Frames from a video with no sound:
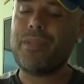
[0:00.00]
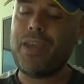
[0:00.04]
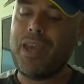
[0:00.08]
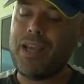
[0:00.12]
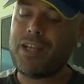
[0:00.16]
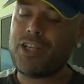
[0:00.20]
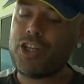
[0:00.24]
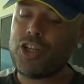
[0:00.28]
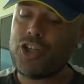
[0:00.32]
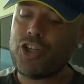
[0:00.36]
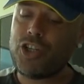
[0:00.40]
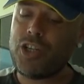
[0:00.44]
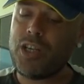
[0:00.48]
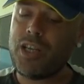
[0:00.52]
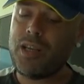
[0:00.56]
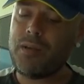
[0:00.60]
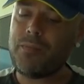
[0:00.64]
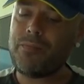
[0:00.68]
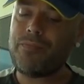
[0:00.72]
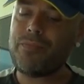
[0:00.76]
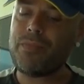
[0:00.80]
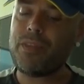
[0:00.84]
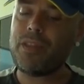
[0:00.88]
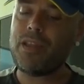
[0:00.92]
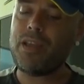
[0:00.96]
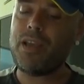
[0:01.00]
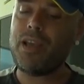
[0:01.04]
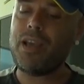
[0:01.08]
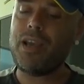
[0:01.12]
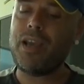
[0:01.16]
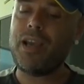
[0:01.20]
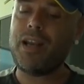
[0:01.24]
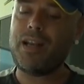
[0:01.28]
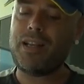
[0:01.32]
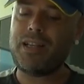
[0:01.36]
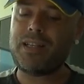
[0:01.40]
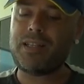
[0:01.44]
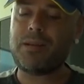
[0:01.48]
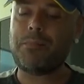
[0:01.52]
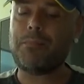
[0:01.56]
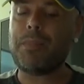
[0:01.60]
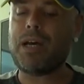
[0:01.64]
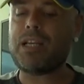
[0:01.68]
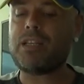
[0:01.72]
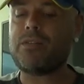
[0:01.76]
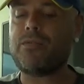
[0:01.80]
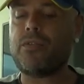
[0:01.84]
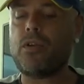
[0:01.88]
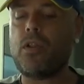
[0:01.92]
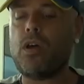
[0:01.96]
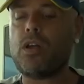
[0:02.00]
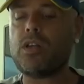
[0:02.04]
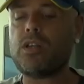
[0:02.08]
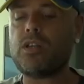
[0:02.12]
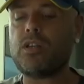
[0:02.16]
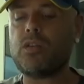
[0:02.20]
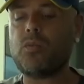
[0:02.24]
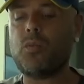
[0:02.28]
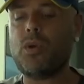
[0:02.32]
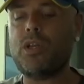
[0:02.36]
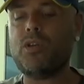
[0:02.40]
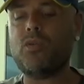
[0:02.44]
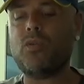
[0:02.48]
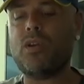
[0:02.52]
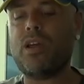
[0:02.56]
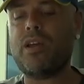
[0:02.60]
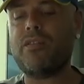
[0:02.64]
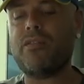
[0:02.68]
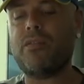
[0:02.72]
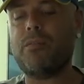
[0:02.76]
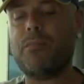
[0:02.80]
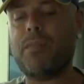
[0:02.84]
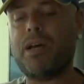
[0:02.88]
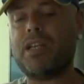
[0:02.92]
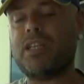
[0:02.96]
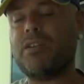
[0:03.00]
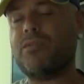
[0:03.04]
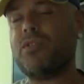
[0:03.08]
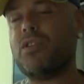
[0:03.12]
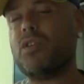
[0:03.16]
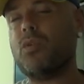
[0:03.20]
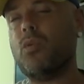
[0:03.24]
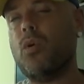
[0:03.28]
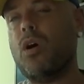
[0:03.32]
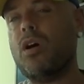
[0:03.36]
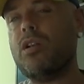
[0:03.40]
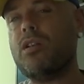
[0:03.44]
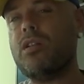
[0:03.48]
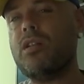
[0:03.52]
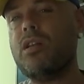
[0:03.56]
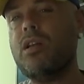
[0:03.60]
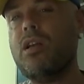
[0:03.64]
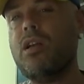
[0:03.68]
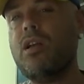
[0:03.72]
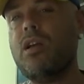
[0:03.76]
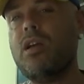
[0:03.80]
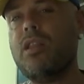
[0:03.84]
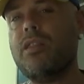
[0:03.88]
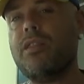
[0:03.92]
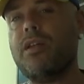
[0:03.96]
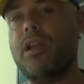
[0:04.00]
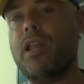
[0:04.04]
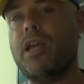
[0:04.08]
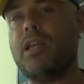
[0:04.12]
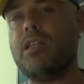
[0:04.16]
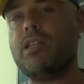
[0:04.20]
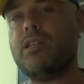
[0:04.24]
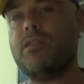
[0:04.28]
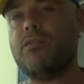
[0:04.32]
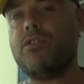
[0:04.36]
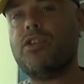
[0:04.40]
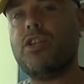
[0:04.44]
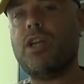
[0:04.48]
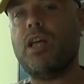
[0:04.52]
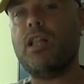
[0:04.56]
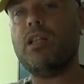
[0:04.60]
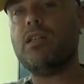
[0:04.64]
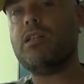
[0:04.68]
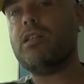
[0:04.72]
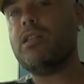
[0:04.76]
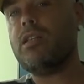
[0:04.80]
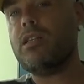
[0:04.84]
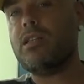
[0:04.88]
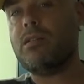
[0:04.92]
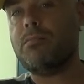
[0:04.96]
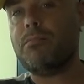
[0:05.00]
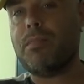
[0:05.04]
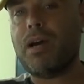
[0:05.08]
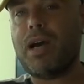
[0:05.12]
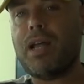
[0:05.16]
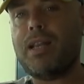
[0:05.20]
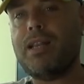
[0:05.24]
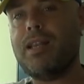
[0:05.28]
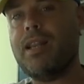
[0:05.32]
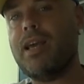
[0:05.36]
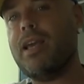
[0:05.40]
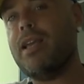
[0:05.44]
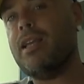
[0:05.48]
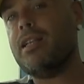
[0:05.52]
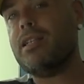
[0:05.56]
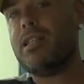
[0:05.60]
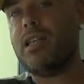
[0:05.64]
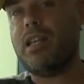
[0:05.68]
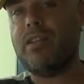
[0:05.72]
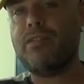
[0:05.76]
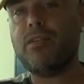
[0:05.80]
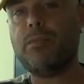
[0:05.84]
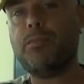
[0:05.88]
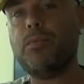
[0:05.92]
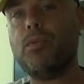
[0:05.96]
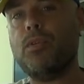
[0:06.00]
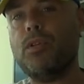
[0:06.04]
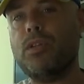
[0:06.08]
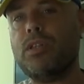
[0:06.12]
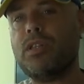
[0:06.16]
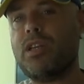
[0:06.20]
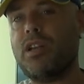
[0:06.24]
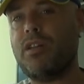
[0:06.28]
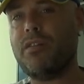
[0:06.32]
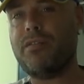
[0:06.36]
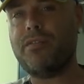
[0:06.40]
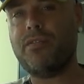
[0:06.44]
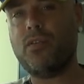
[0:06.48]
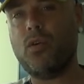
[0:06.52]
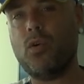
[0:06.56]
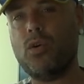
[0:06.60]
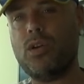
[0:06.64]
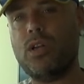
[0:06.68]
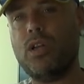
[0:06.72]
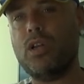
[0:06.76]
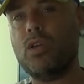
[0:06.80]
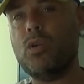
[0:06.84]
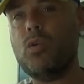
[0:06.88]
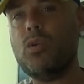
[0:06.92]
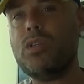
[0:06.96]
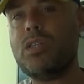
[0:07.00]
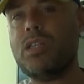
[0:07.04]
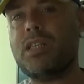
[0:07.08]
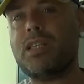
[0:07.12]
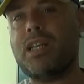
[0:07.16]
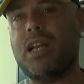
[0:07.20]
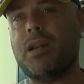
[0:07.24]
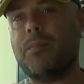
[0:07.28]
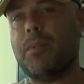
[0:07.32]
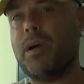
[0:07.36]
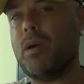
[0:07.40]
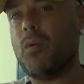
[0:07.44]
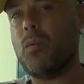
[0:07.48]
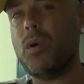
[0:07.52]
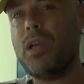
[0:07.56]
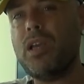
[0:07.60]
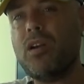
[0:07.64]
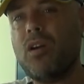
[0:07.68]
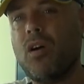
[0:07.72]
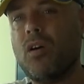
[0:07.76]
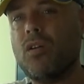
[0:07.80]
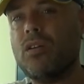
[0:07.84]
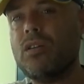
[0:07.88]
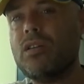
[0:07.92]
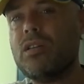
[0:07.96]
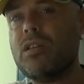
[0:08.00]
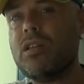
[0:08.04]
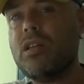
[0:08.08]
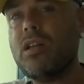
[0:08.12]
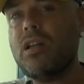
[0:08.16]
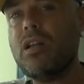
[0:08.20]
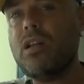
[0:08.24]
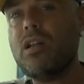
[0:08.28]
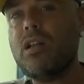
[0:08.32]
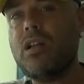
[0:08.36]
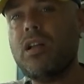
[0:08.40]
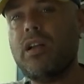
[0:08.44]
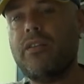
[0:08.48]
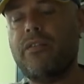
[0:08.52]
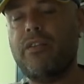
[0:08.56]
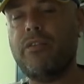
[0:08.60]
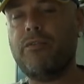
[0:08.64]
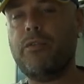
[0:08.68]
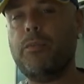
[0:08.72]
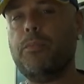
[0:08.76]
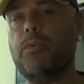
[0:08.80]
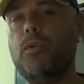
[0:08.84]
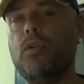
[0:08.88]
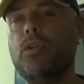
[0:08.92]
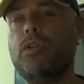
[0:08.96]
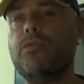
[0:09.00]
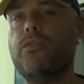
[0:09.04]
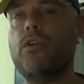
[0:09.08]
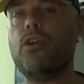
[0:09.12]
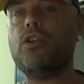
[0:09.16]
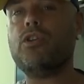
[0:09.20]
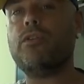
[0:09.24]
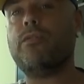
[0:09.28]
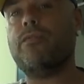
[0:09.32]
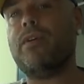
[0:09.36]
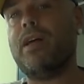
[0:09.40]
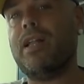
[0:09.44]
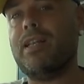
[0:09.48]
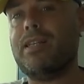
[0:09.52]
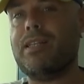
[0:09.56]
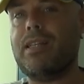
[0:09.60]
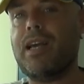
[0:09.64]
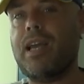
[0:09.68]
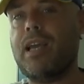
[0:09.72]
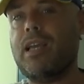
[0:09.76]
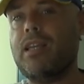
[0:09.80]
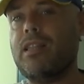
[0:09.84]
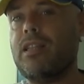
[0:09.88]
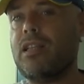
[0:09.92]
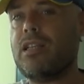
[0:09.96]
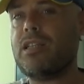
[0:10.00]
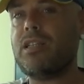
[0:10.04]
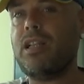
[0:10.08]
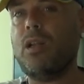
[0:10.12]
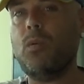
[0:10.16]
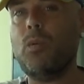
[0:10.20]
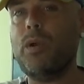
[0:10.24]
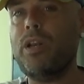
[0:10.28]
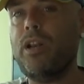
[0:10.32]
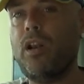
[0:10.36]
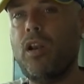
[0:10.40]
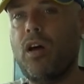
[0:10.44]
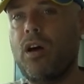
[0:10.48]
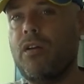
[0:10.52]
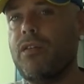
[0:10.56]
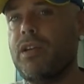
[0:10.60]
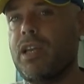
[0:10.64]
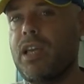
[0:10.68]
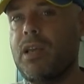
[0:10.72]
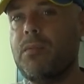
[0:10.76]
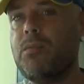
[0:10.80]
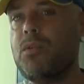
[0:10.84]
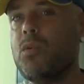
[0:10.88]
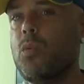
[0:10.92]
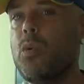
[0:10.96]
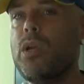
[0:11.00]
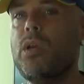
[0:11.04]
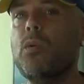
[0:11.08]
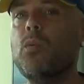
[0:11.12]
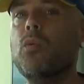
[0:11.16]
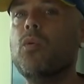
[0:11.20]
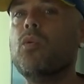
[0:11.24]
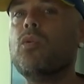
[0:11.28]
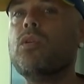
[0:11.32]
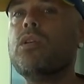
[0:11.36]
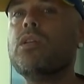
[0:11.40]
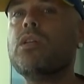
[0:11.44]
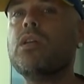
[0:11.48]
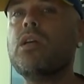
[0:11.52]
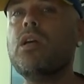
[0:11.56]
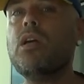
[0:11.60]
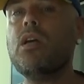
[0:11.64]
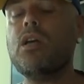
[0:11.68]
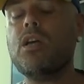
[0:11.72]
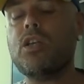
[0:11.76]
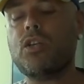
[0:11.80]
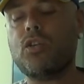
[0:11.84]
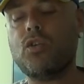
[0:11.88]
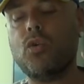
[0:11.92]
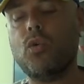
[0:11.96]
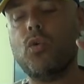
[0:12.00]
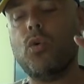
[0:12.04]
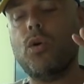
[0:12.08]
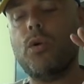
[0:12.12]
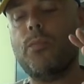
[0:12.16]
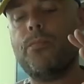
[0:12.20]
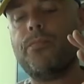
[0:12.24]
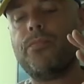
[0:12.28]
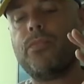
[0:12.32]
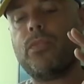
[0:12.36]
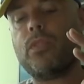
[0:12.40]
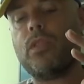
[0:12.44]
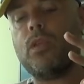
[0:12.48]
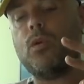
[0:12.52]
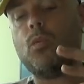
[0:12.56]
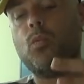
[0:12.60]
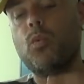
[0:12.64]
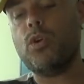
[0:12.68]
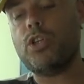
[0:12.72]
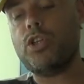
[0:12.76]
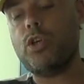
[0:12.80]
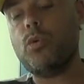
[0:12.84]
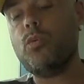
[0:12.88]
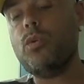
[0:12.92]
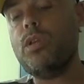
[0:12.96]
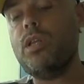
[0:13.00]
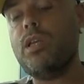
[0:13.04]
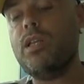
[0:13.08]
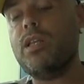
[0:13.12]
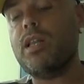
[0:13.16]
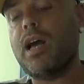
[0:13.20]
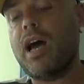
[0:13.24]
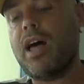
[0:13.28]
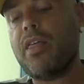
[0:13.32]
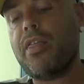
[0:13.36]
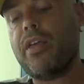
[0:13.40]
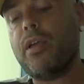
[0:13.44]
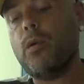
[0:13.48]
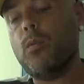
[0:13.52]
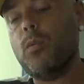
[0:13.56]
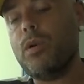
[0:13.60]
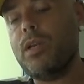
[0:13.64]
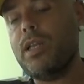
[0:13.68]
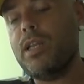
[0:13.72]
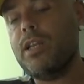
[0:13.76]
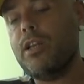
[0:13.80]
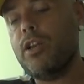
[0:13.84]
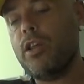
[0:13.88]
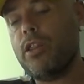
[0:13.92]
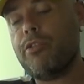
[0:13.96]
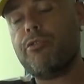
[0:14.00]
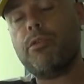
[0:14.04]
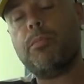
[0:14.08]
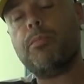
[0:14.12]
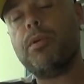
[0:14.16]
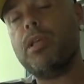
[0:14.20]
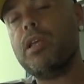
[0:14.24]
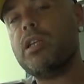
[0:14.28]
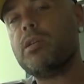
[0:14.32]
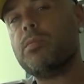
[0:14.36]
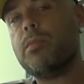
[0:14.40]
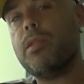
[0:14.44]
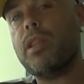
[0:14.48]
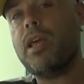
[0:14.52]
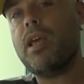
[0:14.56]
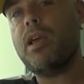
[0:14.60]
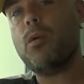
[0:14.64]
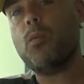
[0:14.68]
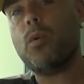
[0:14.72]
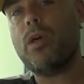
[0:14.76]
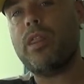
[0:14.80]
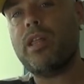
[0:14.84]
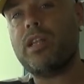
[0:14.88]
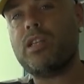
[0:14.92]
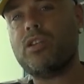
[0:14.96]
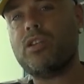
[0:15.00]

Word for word: it's a shame. It is a massive loss because we don't have a massive squad. The likes of Chelsea's and Man United's and Liverpool's can afford to lose the centre-back. We can't. If Liverpool's Virgil van Dijk, they'll still win a lot of games. We won't. So we do need, I think we need another replacement there, whether